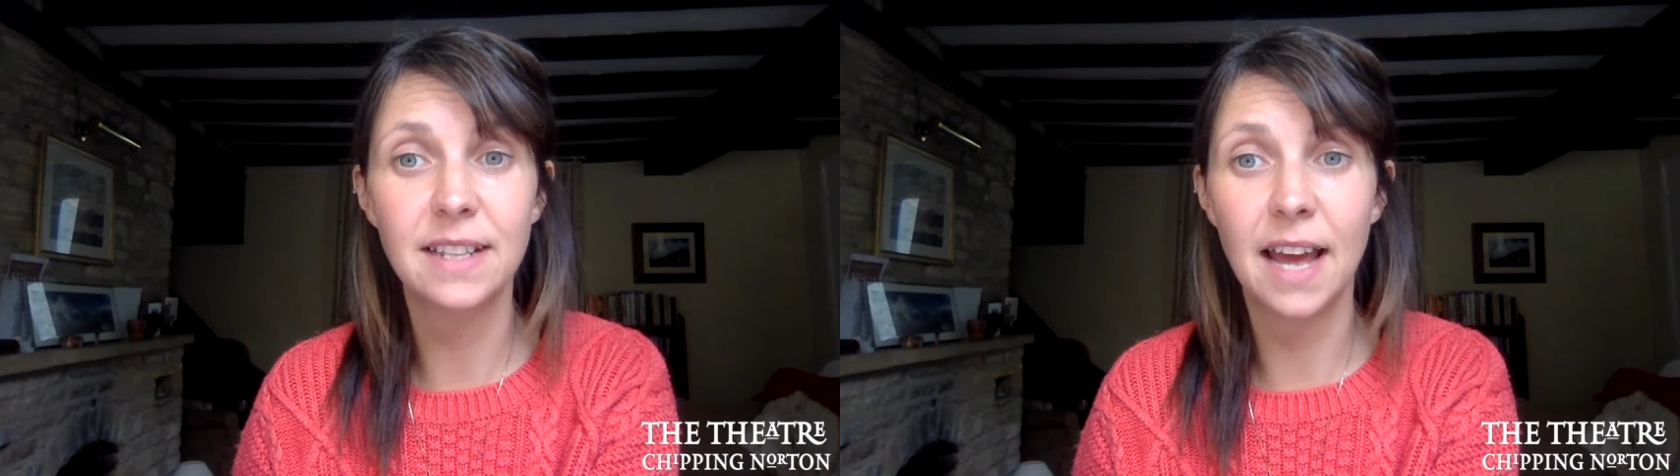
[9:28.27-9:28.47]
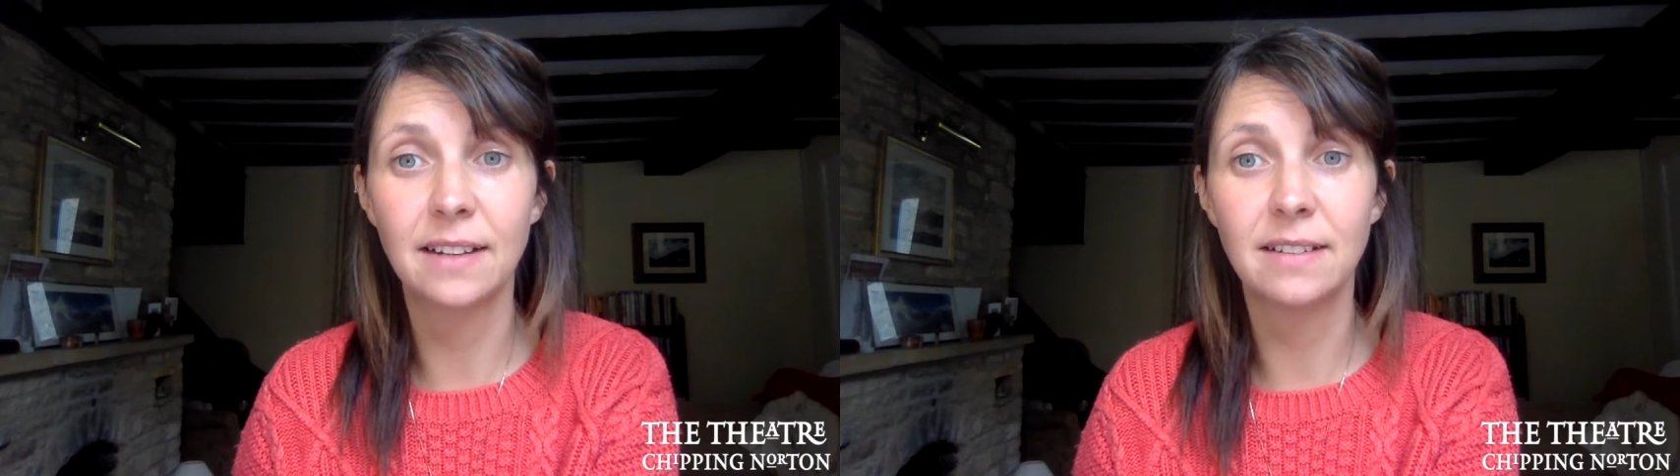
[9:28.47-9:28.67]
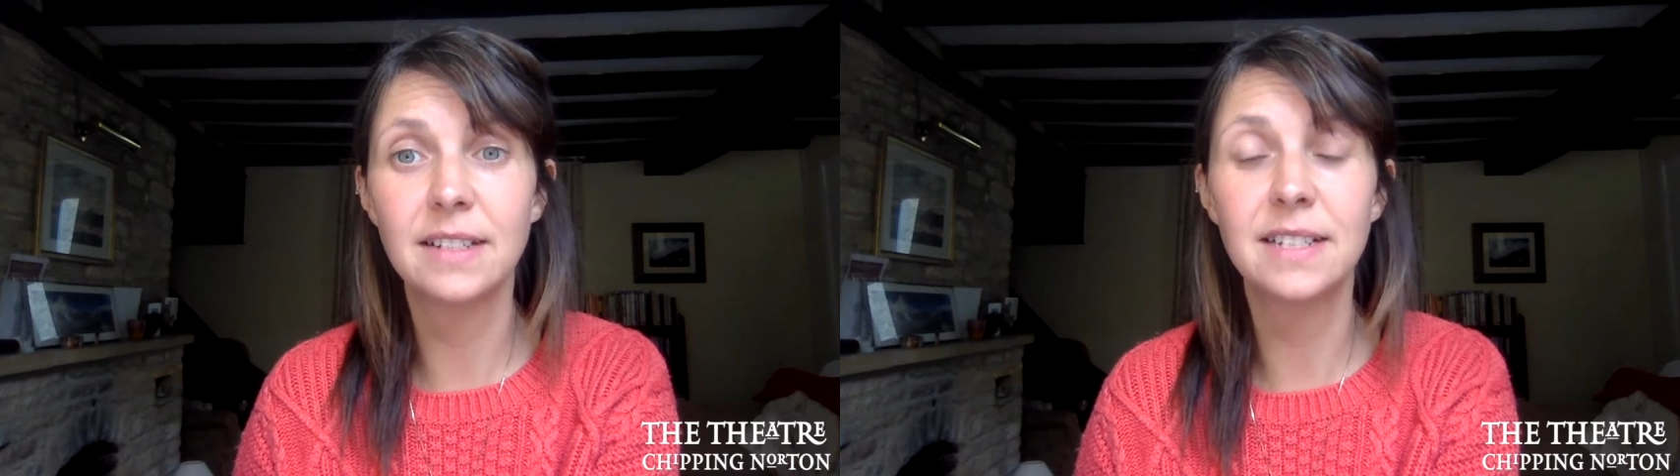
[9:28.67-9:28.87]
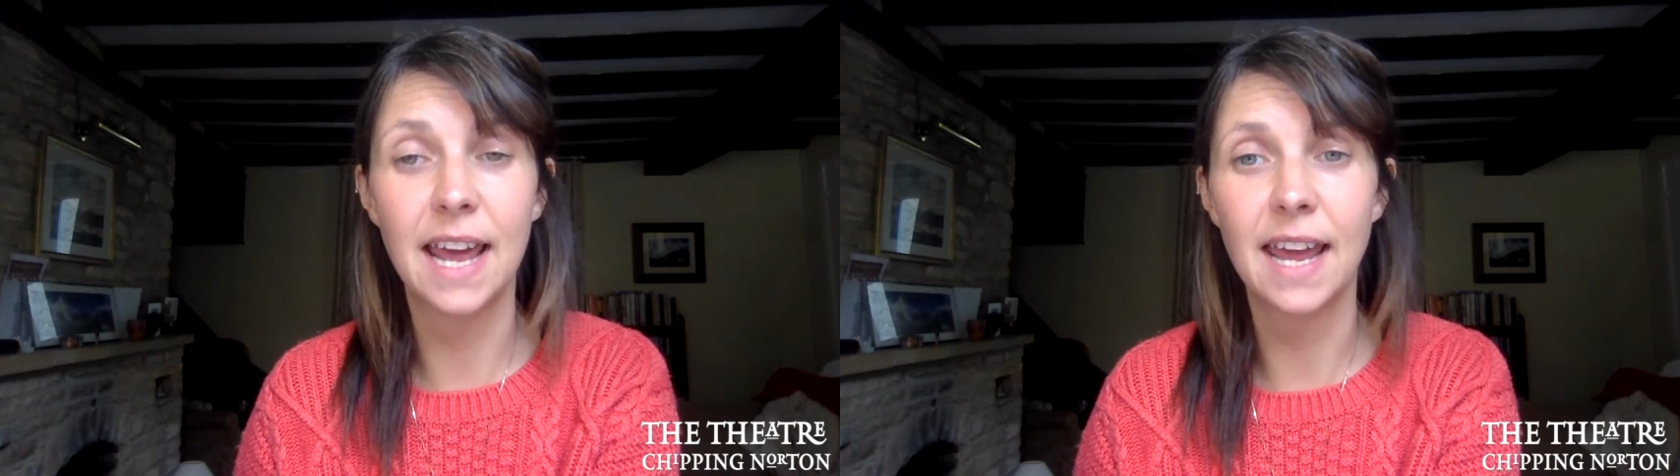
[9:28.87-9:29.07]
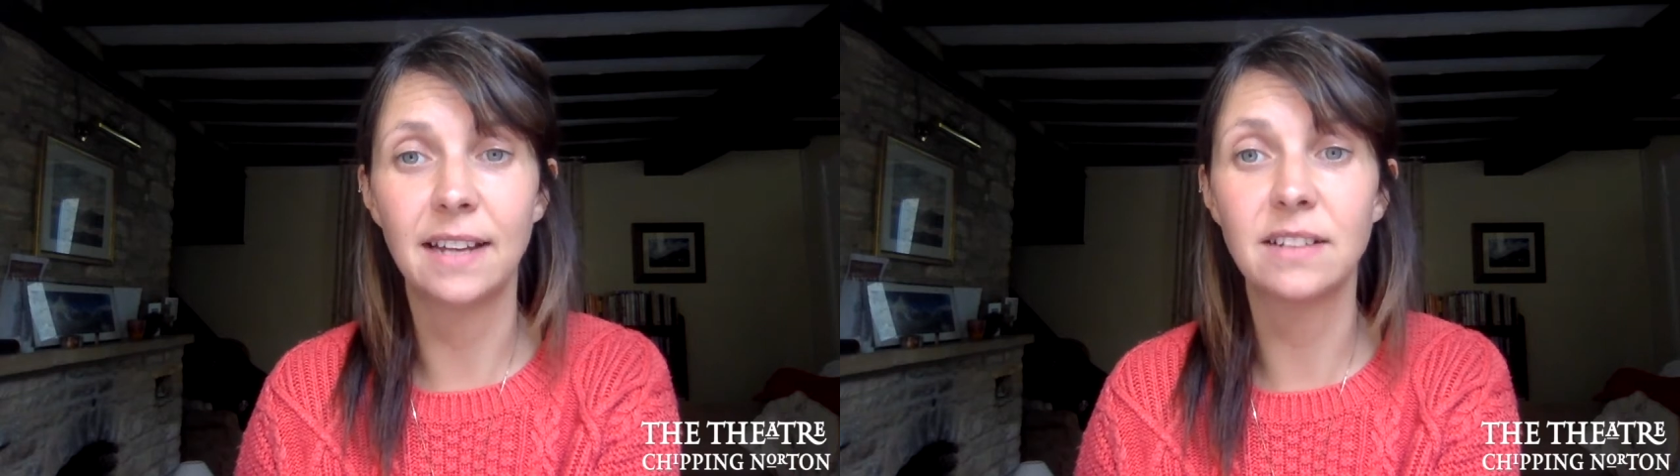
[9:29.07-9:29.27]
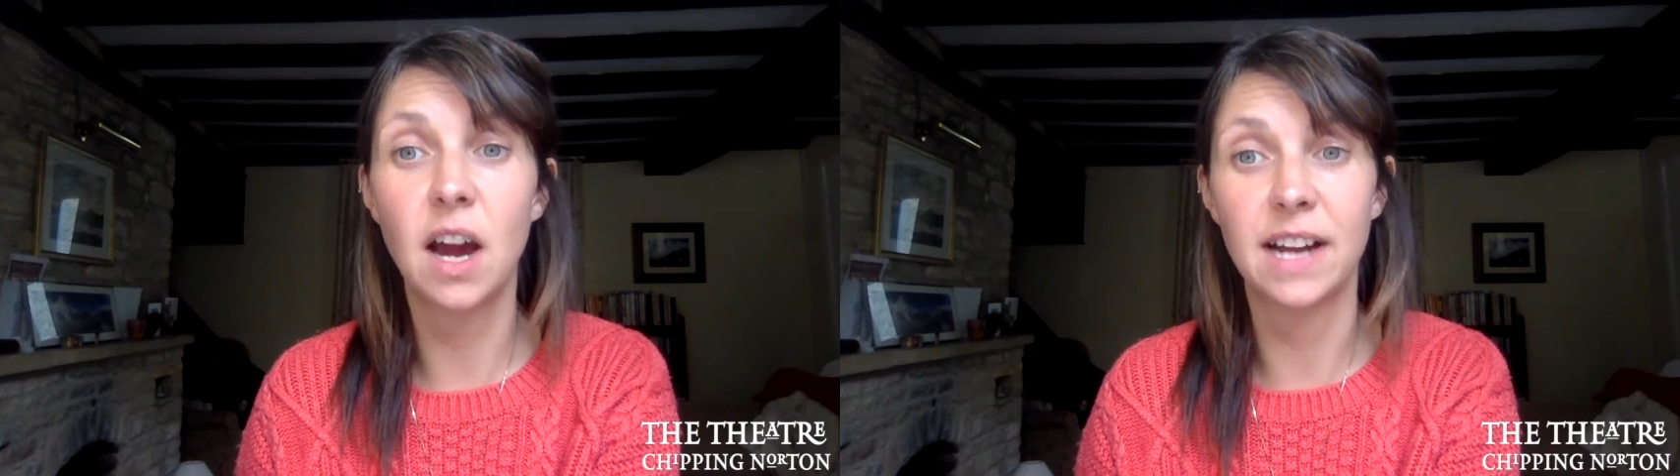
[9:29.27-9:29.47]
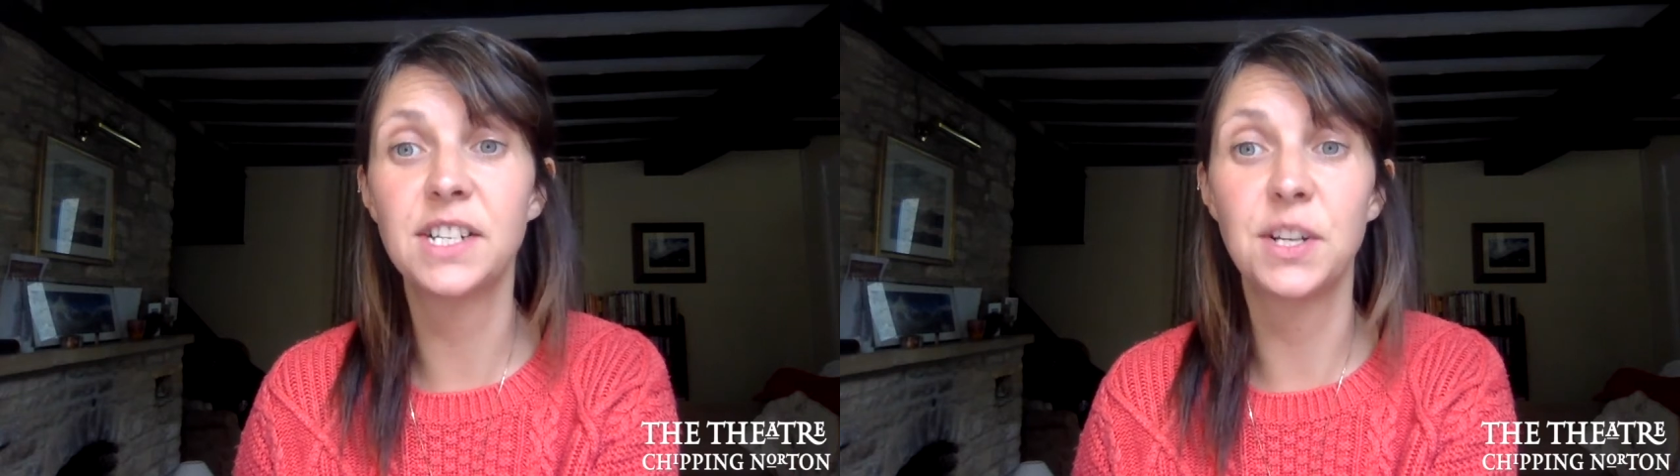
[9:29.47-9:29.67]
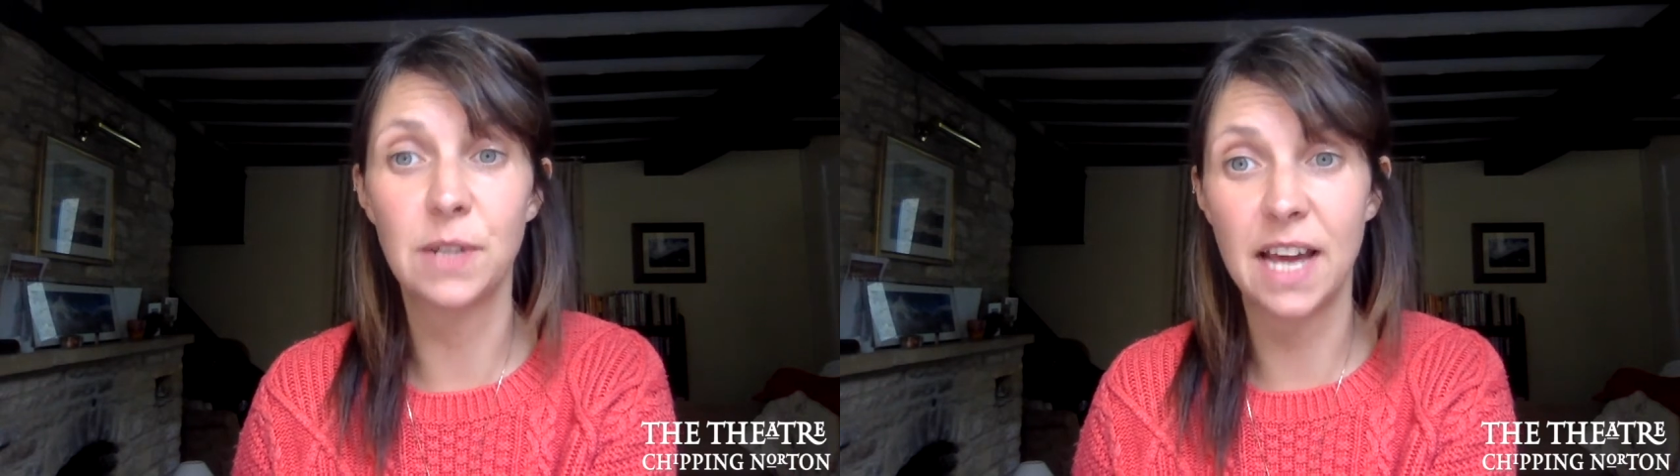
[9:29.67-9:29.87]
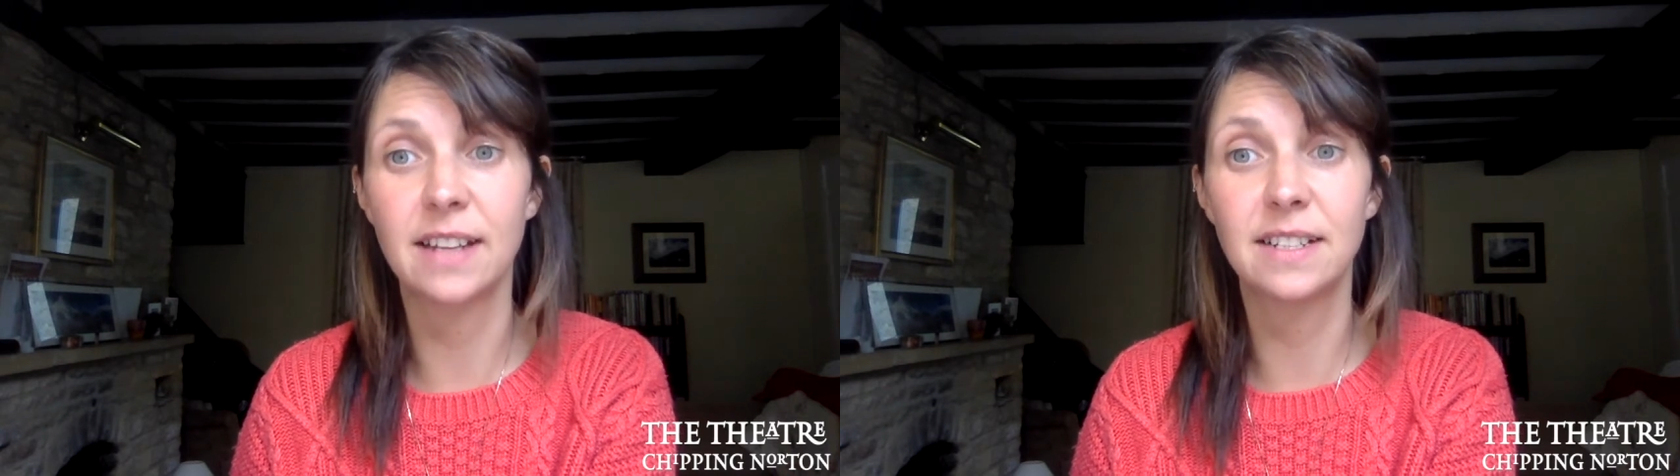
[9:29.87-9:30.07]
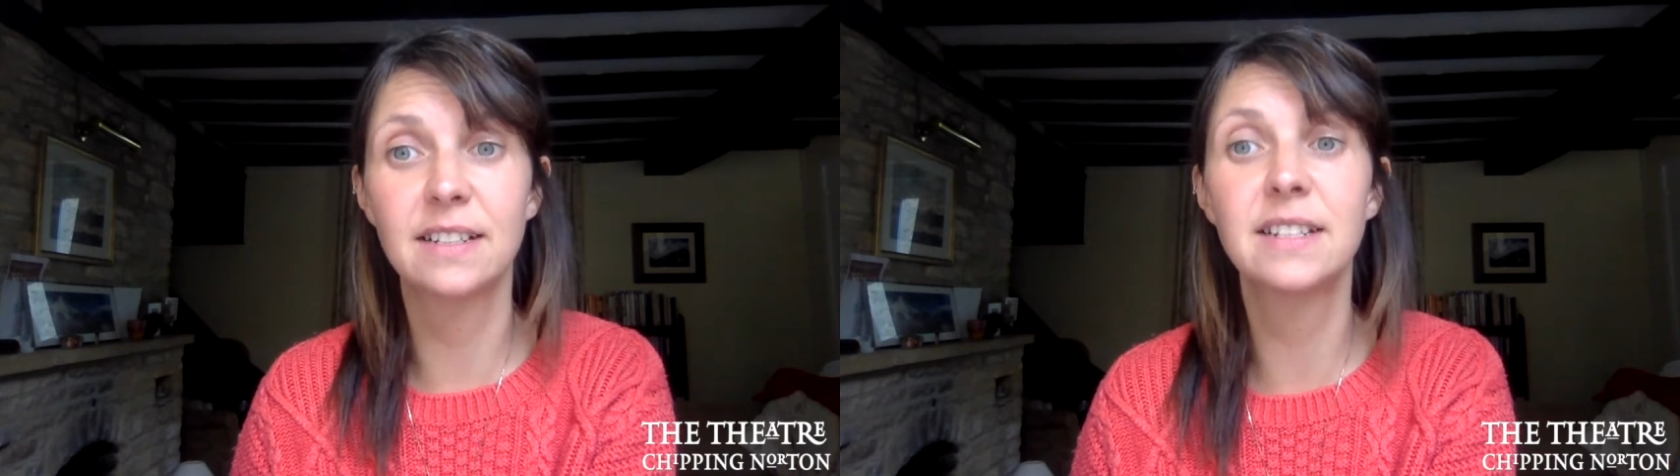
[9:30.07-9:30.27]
than staying tied to your desk,